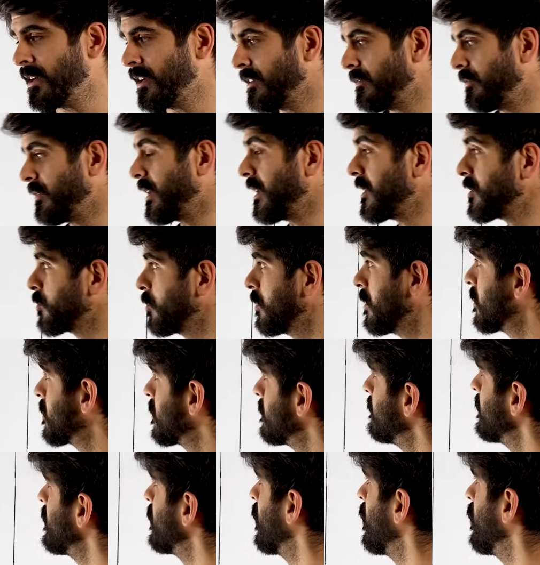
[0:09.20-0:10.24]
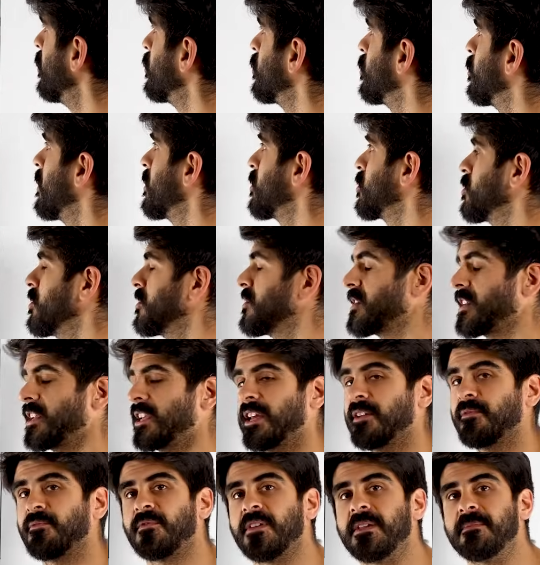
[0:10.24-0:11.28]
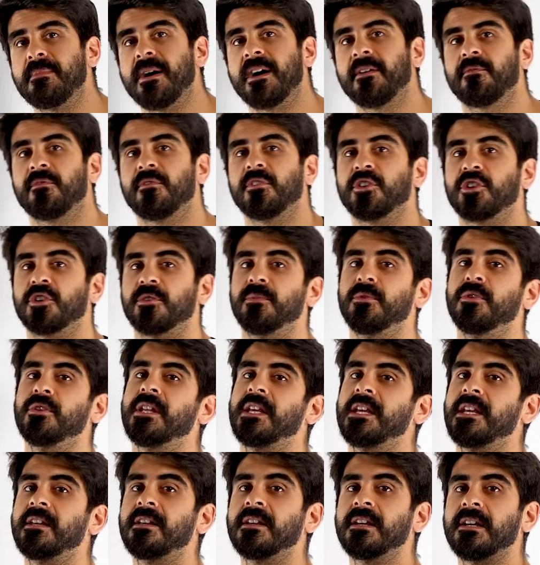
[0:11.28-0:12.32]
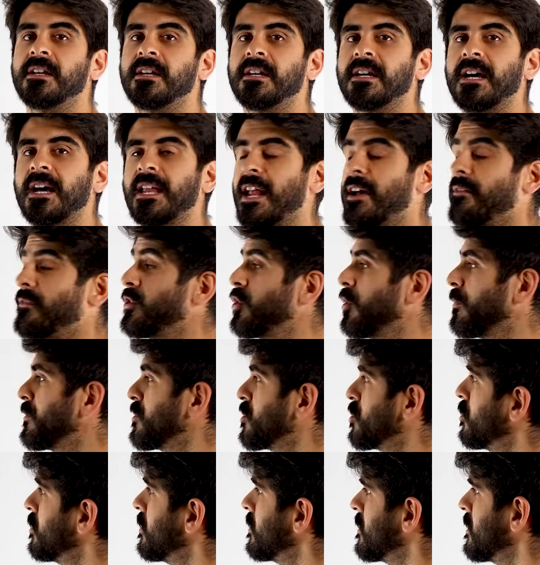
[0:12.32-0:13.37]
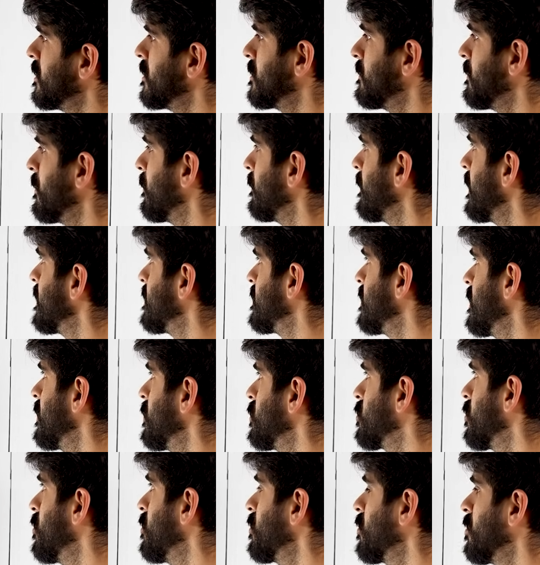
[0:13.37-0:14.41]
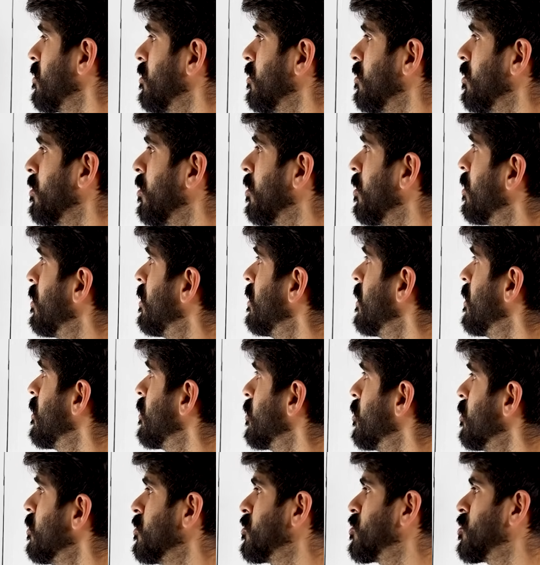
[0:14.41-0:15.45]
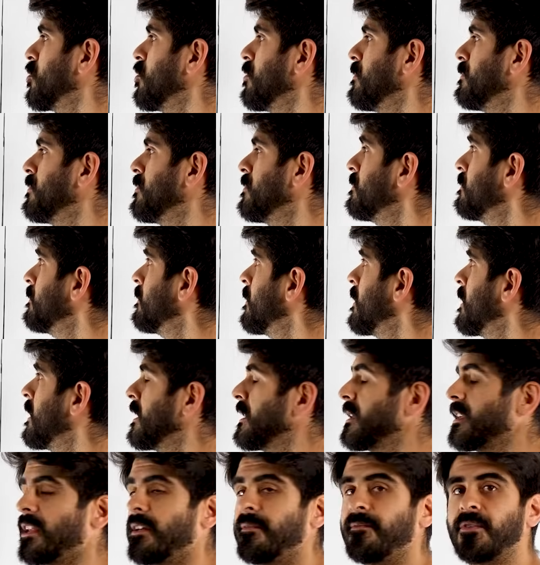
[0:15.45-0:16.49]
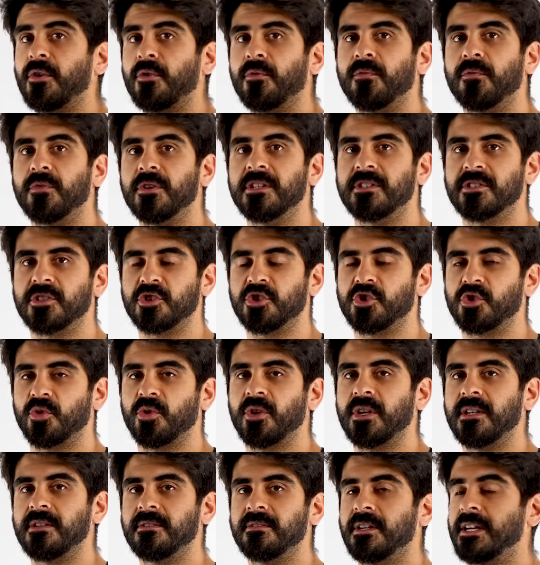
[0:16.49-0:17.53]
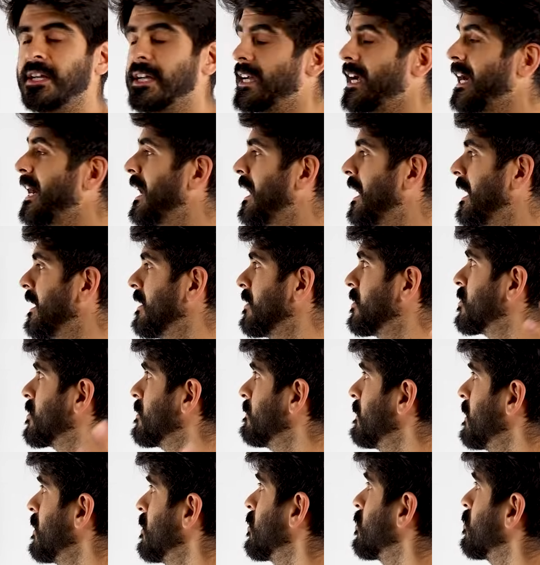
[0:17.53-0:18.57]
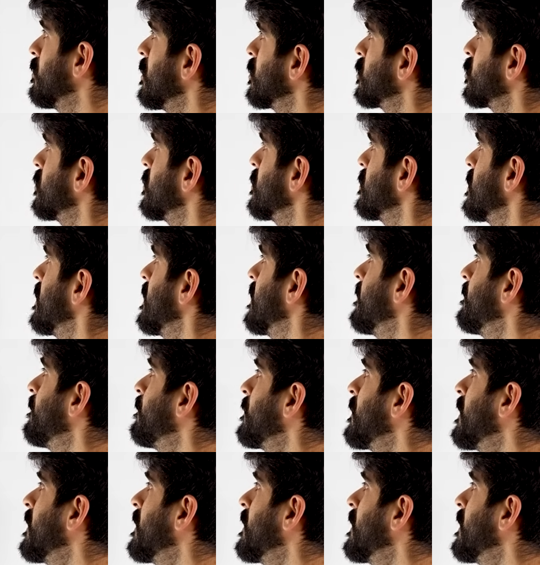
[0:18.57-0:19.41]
If you guys want to submit your own questions and get feedback from the community and have an opportunity to be on my TikTok or YouTube, then feel free to join and submit your questions there.